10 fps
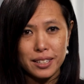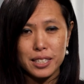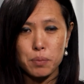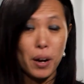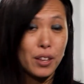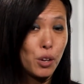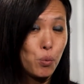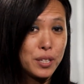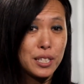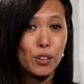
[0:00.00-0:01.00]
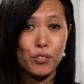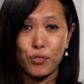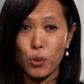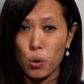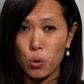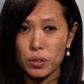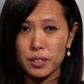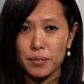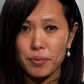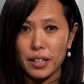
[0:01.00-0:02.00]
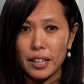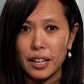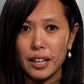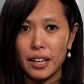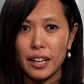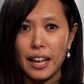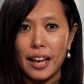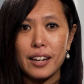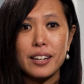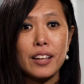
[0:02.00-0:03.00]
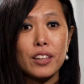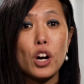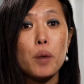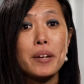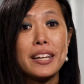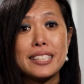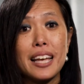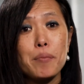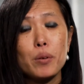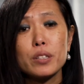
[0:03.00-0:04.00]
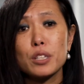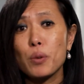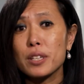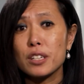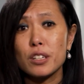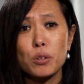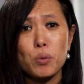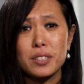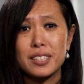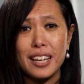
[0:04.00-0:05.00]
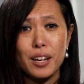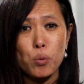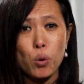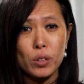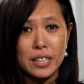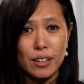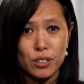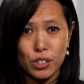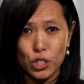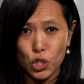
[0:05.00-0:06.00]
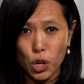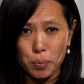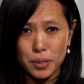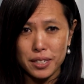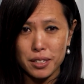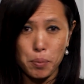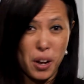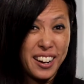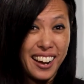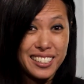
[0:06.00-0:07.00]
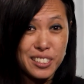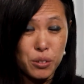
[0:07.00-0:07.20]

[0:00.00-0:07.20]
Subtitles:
despite their risk of falls. And another common example is a resident who wants to take a walk down to the shops to buy an ice